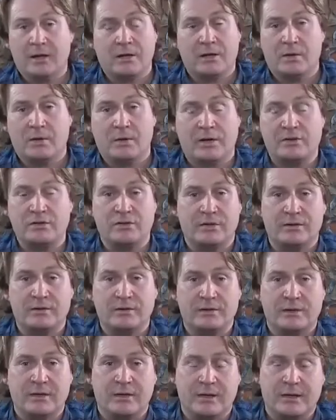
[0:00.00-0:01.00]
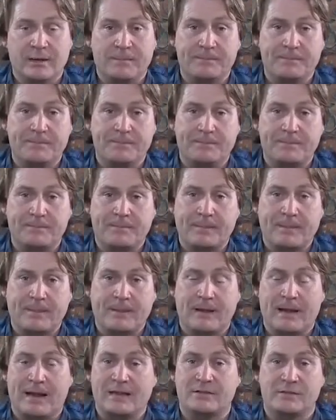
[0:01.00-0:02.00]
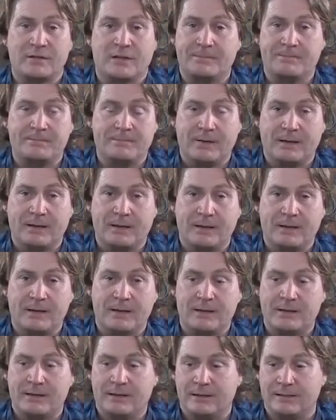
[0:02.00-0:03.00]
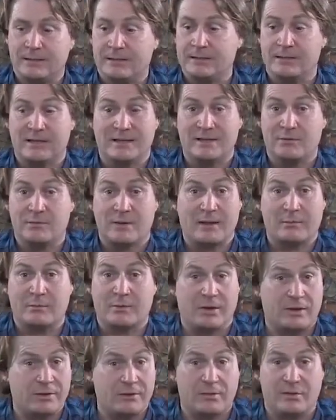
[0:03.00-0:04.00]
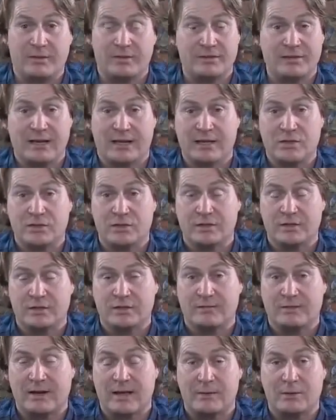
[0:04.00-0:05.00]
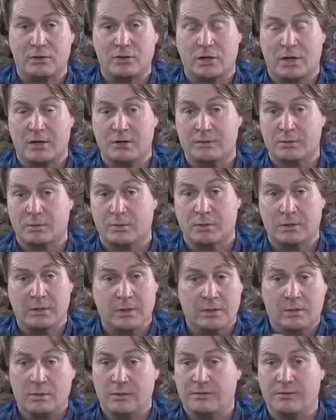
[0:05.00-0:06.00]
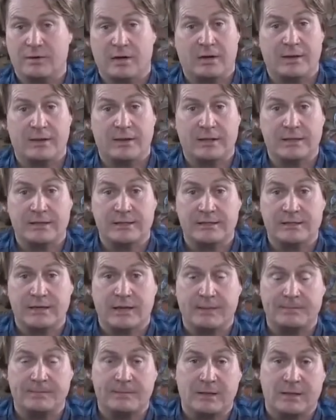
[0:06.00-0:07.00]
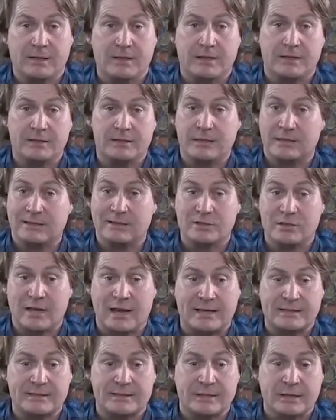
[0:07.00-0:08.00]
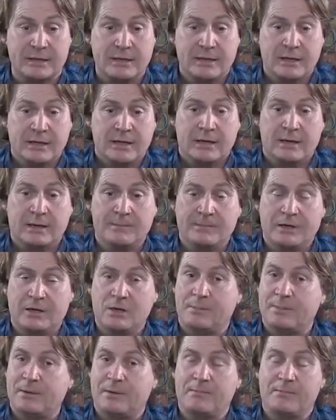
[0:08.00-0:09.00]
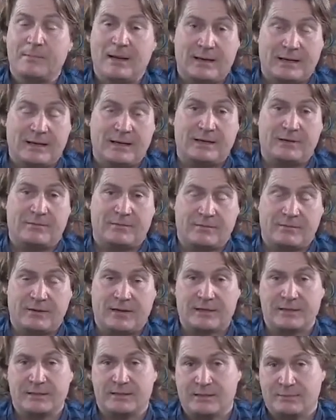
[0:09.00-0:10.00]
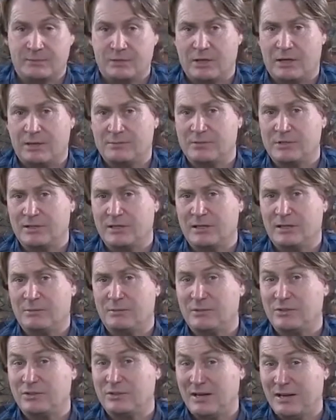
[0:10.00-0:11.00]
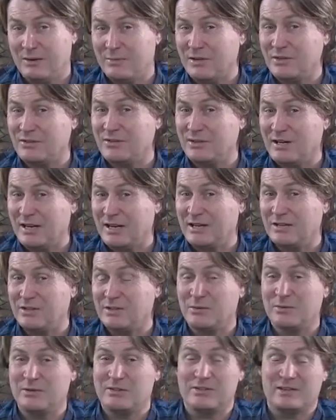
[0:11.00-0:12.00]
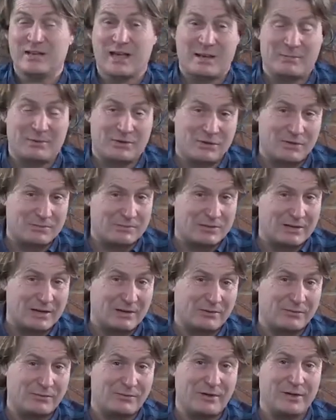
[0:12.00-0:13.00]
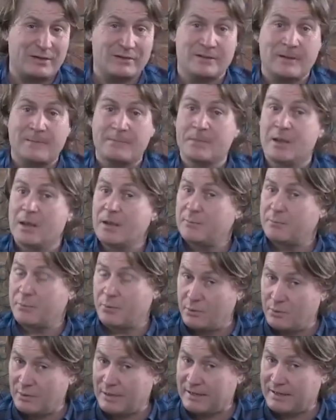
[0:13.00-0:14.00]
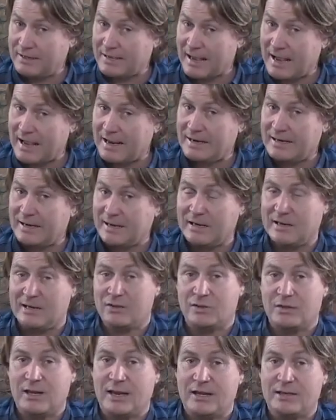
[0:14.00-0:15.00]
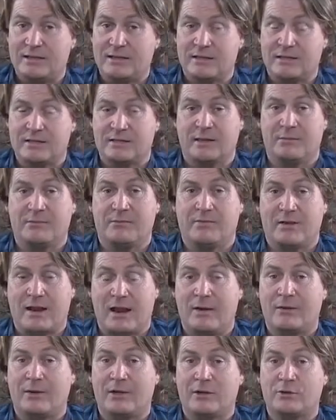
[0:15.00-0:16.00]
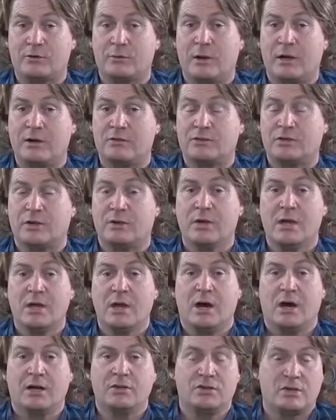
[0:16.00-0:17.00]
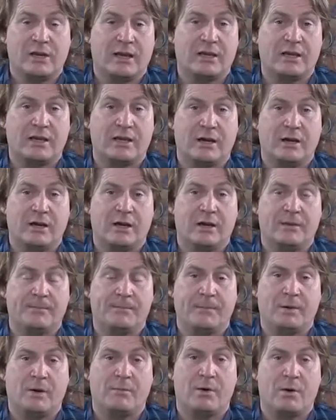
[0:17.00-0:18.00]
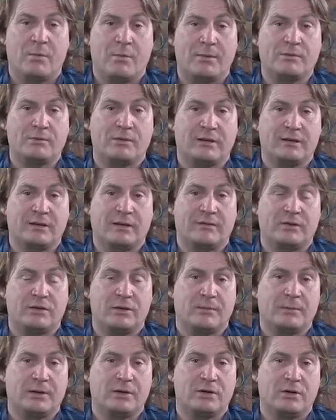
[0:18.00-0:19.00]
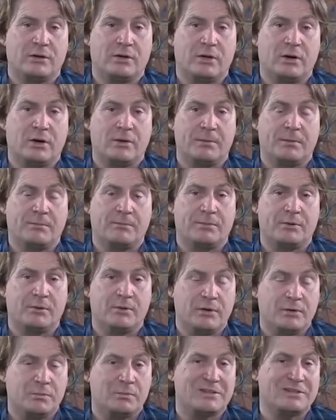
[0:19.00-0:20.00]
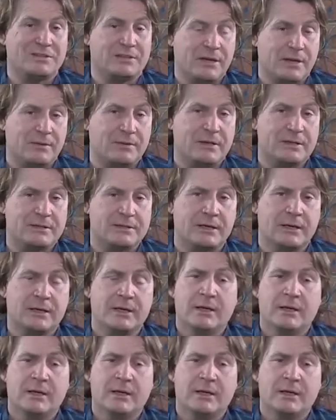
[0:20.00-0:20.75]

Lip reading: question and answer things I interact with either on the stage at the flower shows or via these little chats. It could be many different factors. Sometimes the wisterias need to establish themselves first. Pruning can initiate some flowering as well. So I check on my website, daviddomoney.com, on pruning wisterias.